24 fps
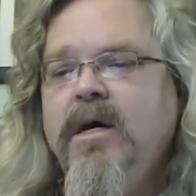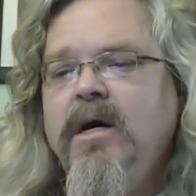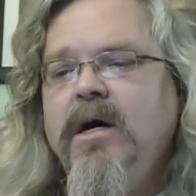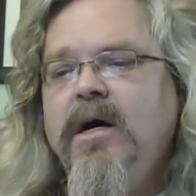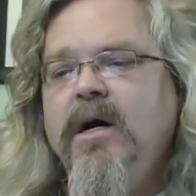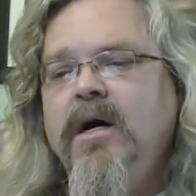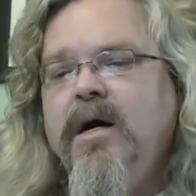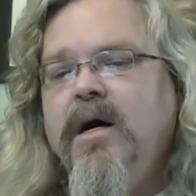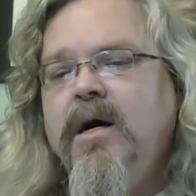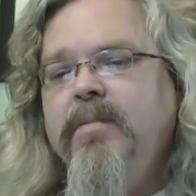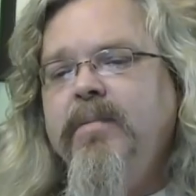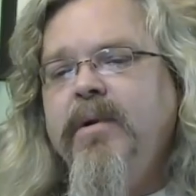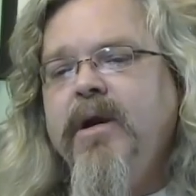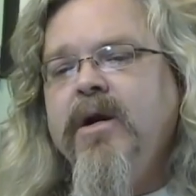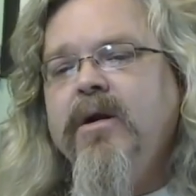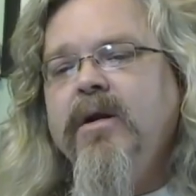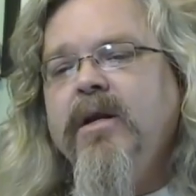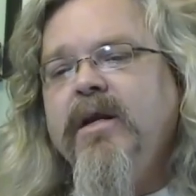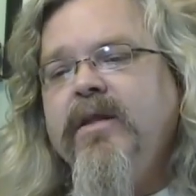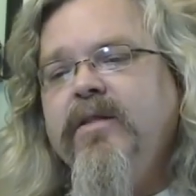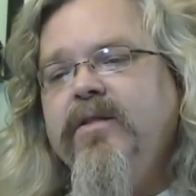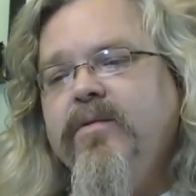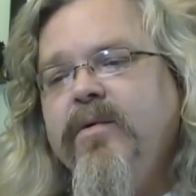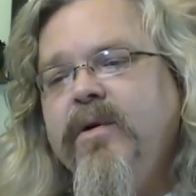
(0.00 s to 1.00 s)
Uh,
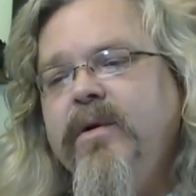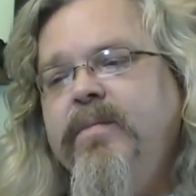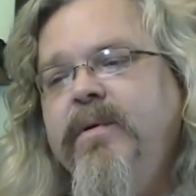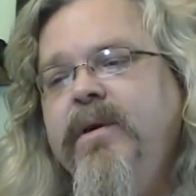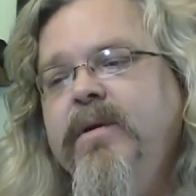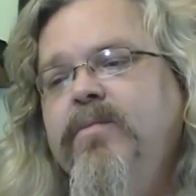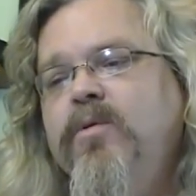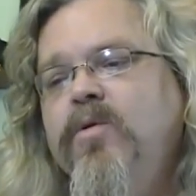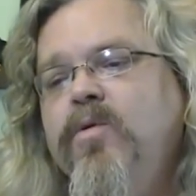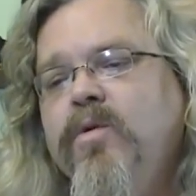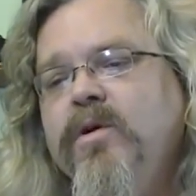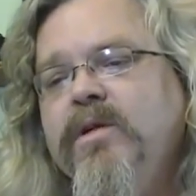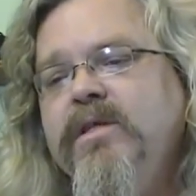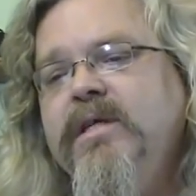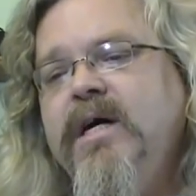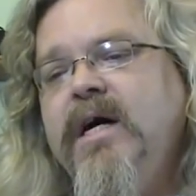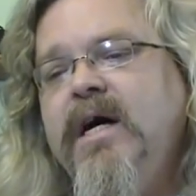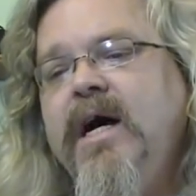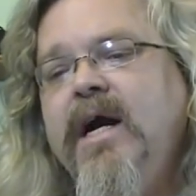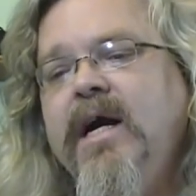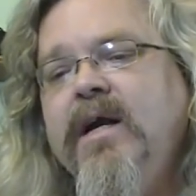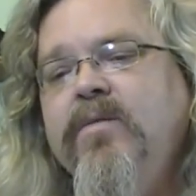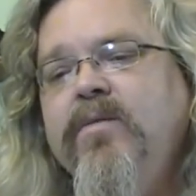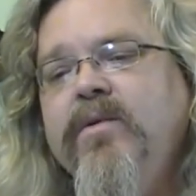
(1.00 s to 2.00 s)
apparently three people were
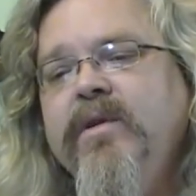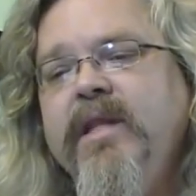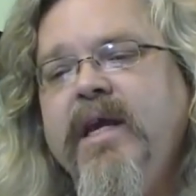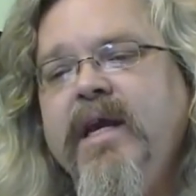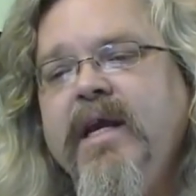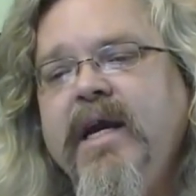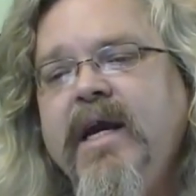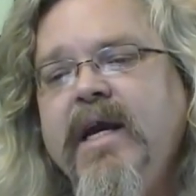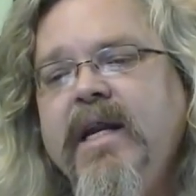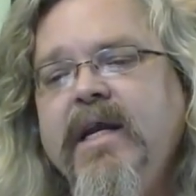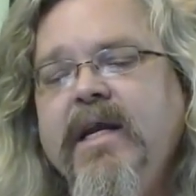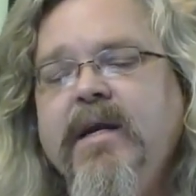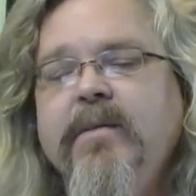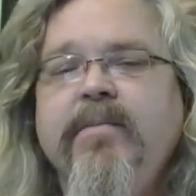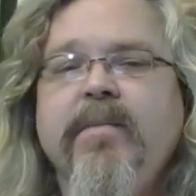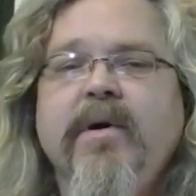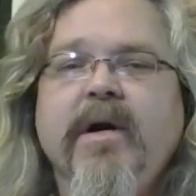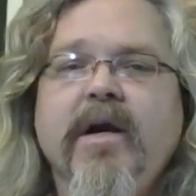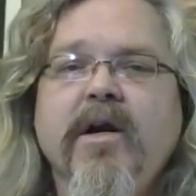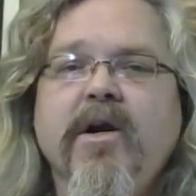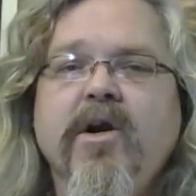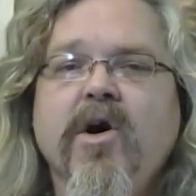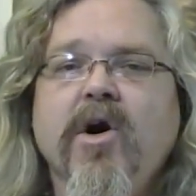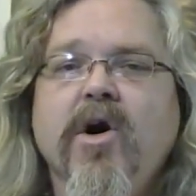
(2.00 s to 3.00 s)
died when they got hit
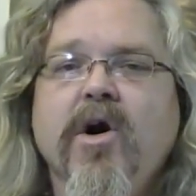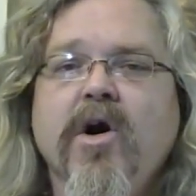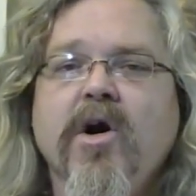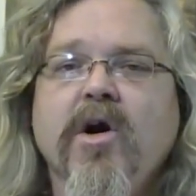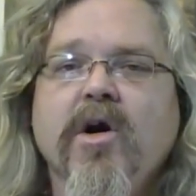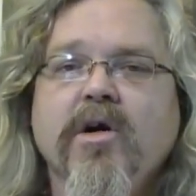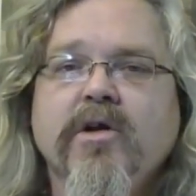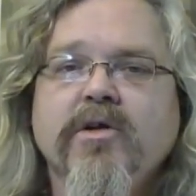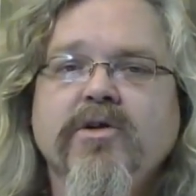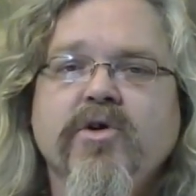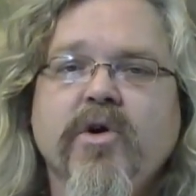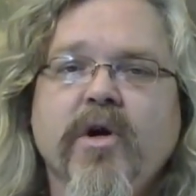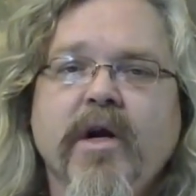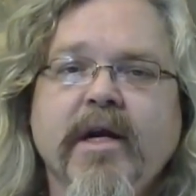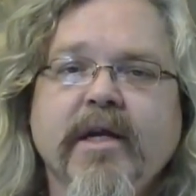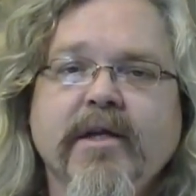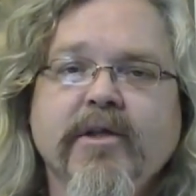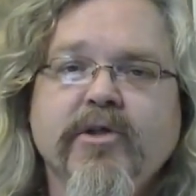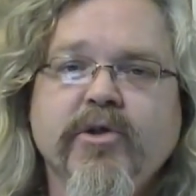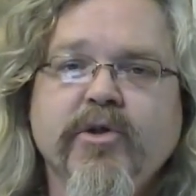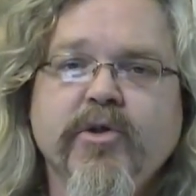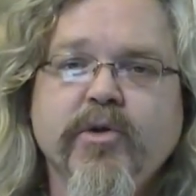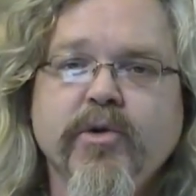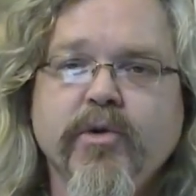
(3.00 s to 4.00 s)
by a car trying
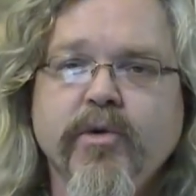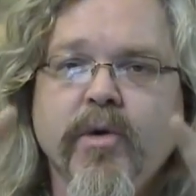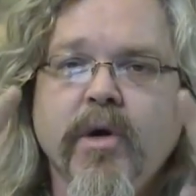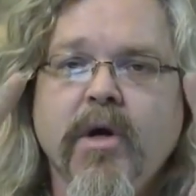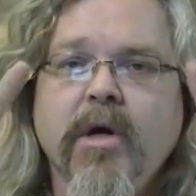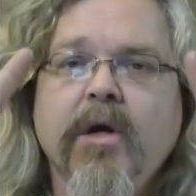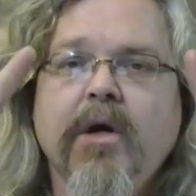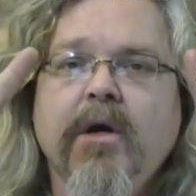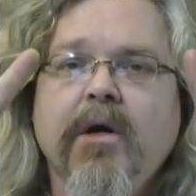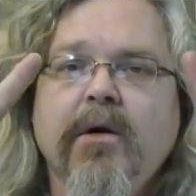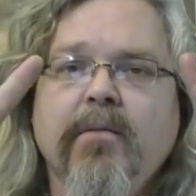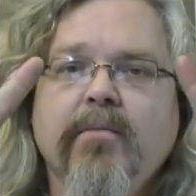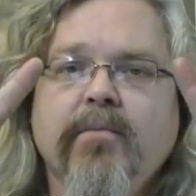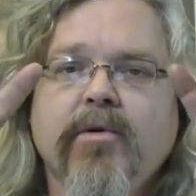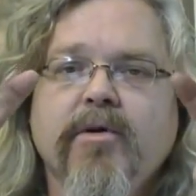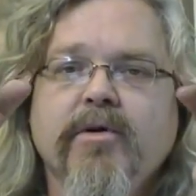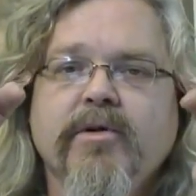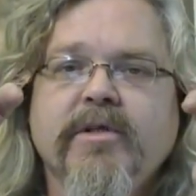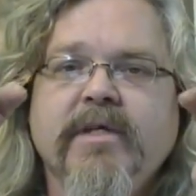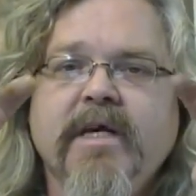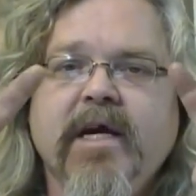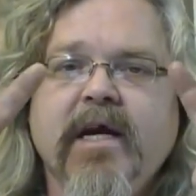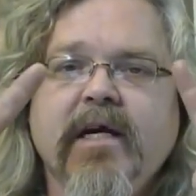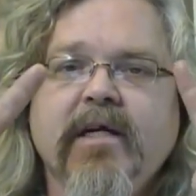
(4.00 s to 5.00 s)
to
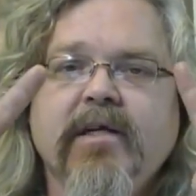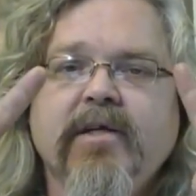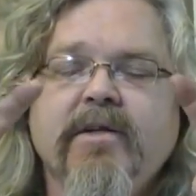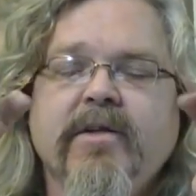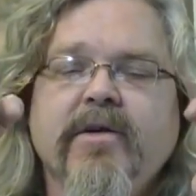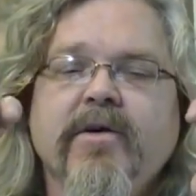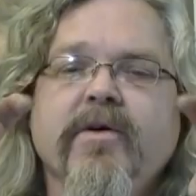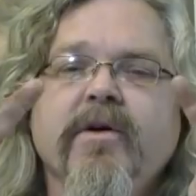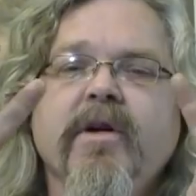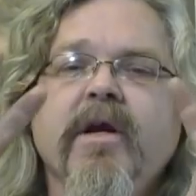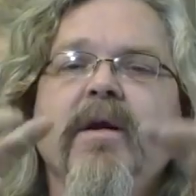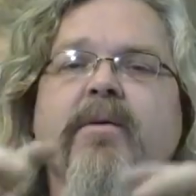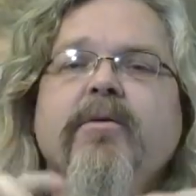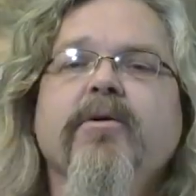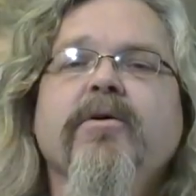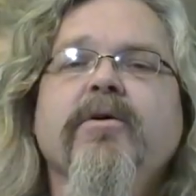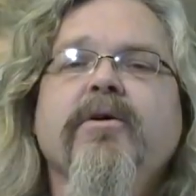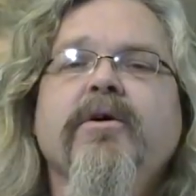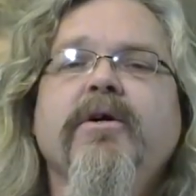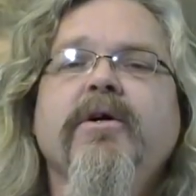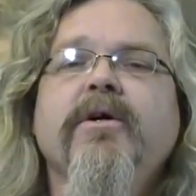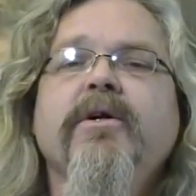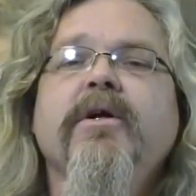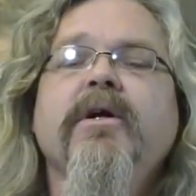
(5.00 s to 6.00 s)
protect their
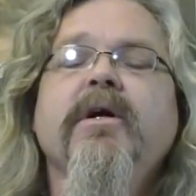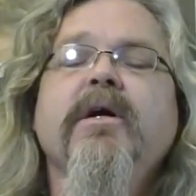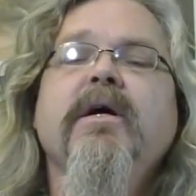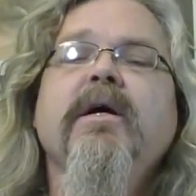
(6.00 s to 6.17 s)
neighborhood.